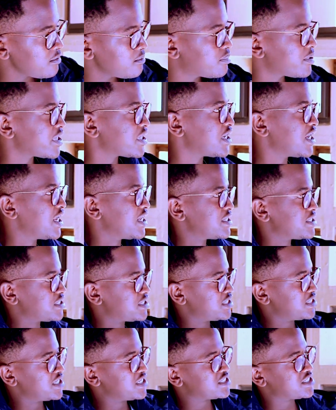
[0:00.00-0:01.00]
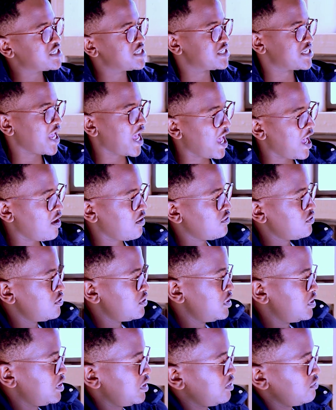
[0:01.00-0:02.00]
But yes, this is how
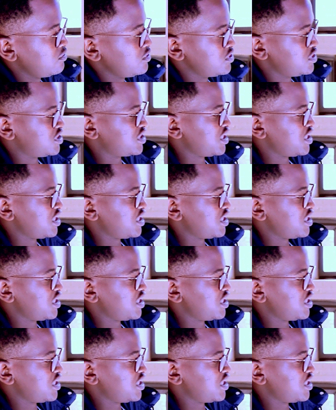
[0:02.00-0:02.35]
it will